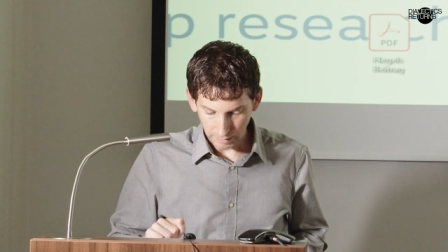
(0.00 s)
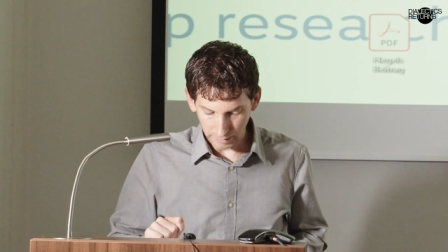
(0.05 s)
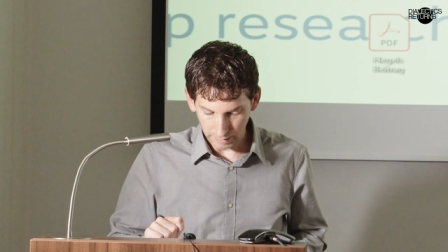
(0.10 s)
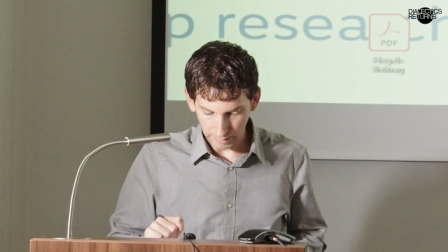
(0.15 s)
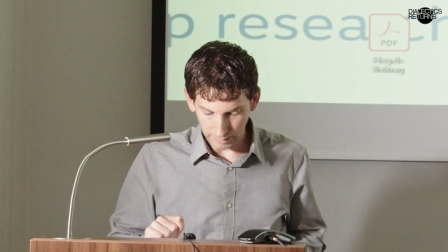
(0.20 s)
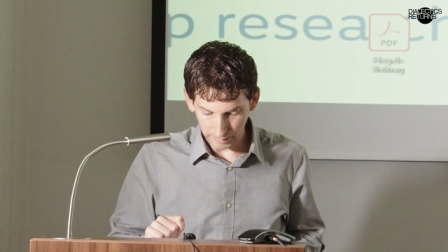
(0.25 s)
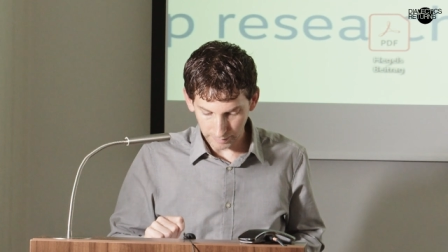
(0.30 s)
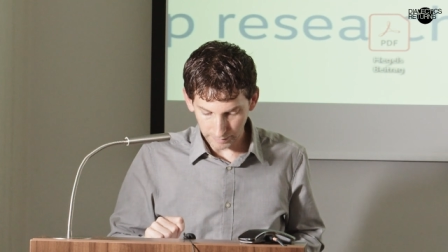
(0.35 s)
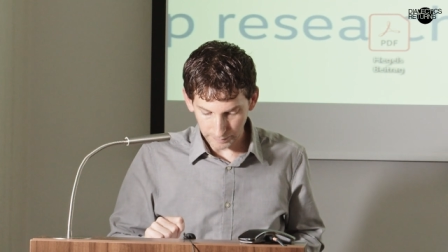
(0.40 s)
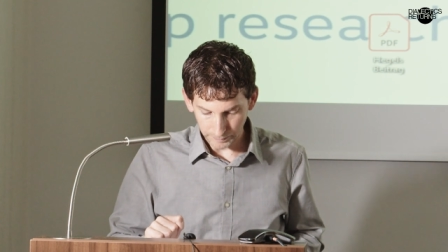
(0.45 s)

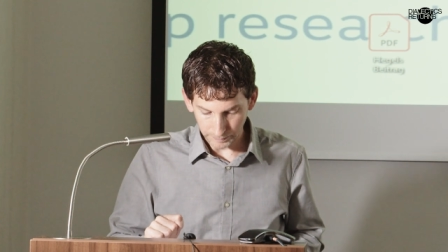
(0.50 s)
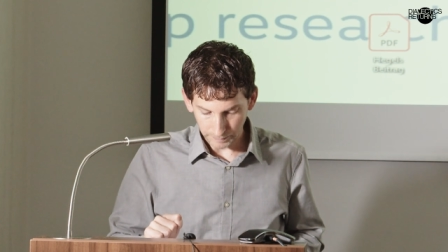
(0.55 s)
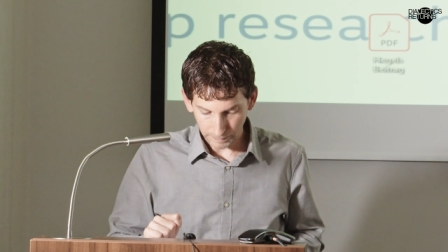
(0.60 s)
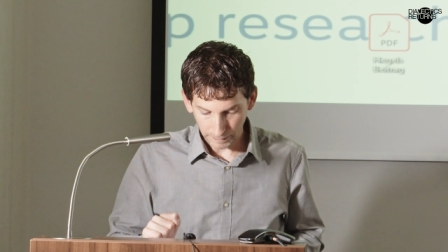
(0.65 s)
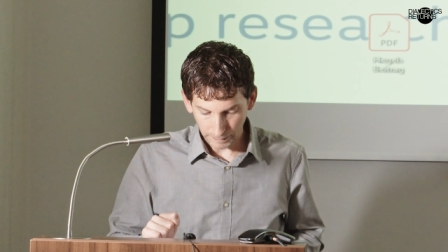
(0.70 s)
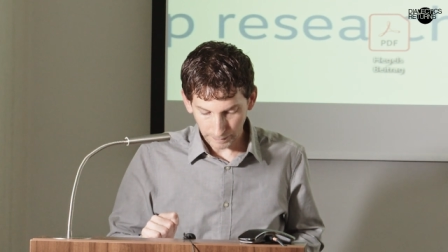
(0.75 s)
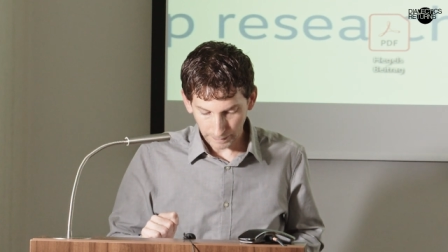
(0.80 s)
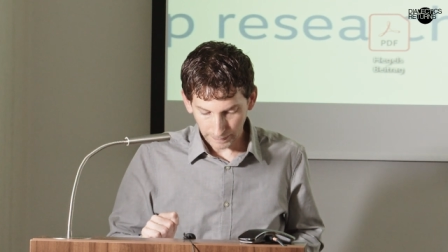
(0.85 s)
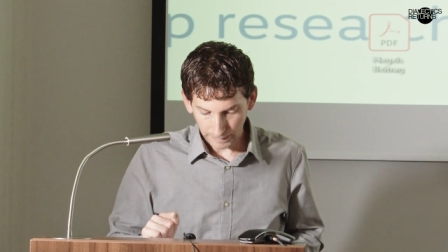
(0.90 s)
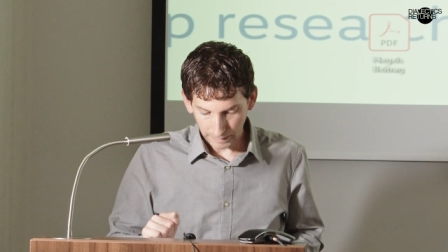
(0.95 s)
Um,
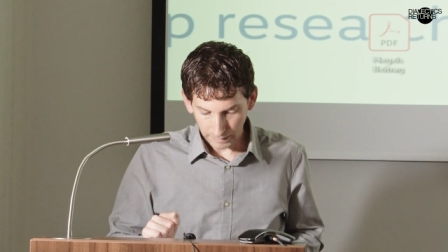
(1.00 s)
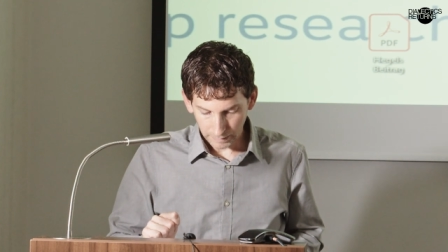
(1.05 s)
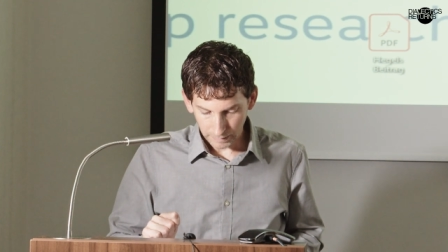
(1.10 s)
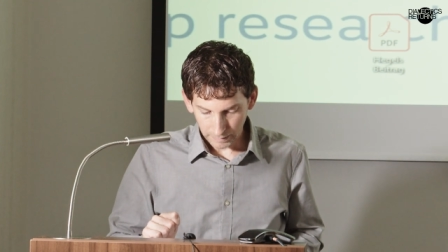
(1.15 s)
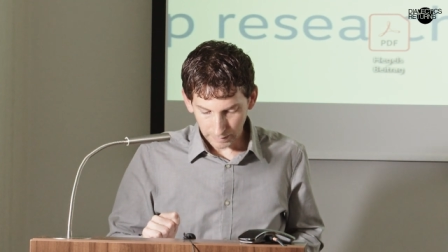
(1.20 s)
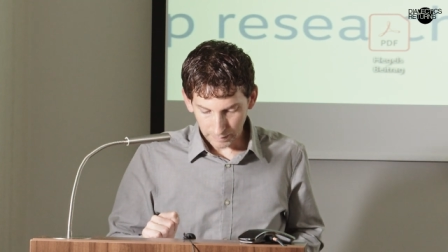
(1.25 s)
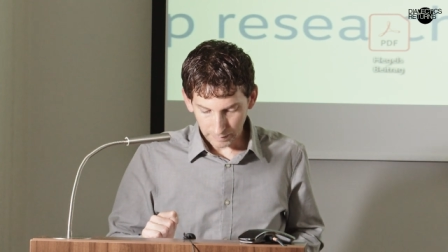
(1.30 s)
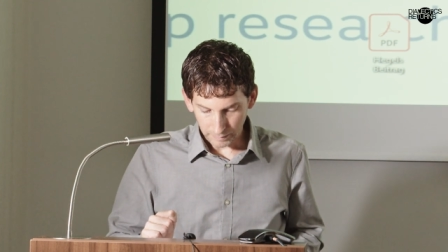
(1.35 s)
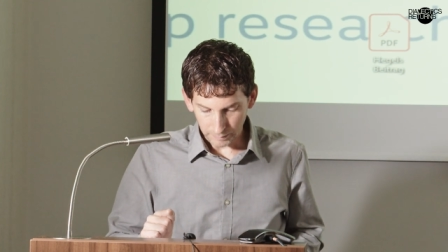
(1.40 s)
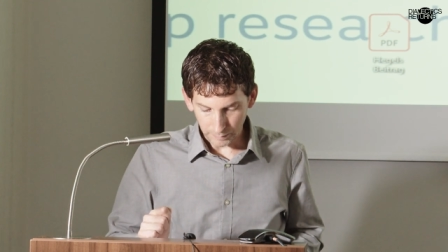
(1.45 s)

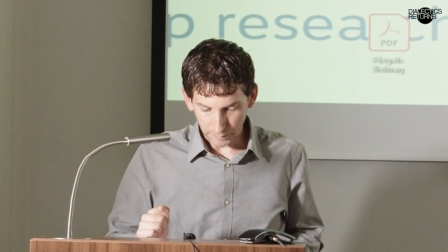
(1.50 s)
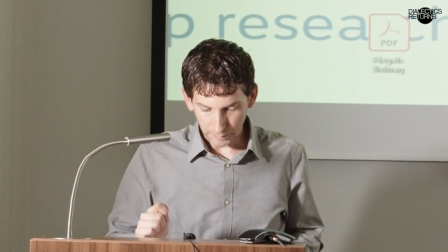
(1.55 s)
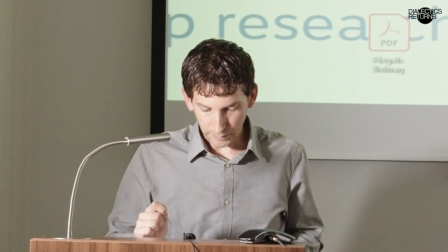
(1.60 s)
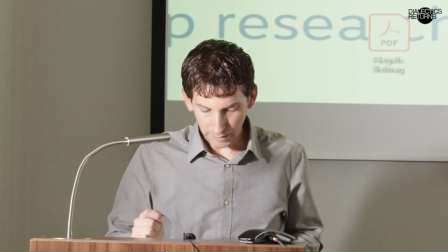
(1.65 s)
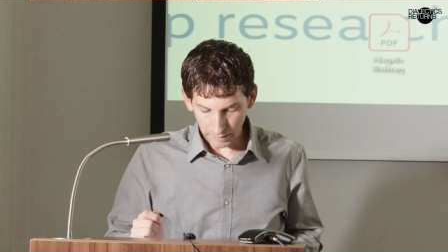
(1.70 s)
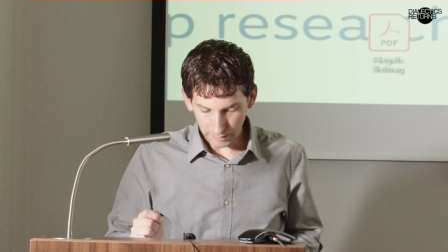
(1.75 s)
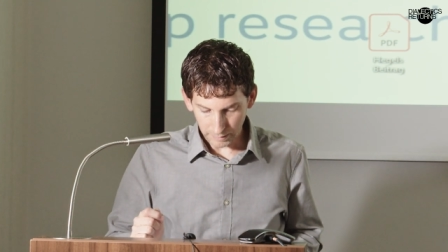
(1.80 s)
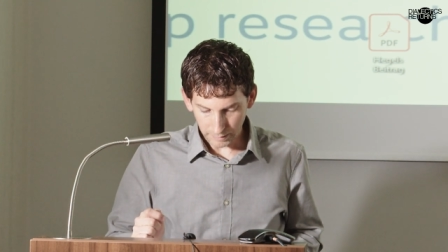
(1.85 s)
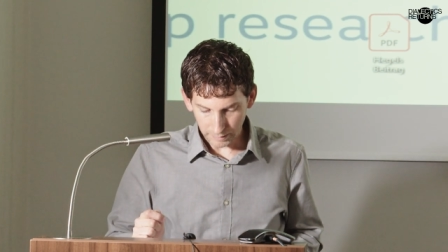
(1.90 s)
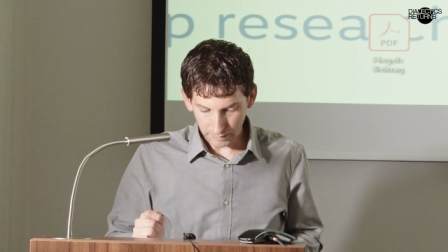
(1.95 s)

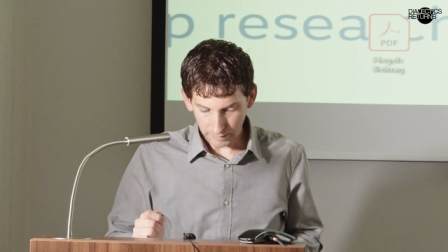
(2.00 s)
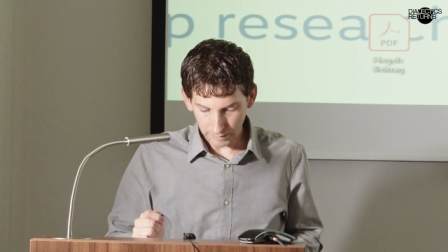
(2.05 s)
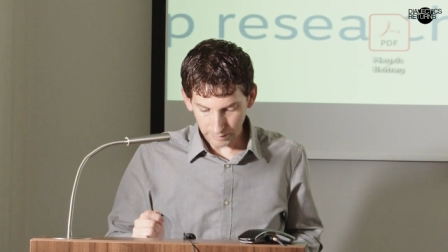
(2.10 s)
but,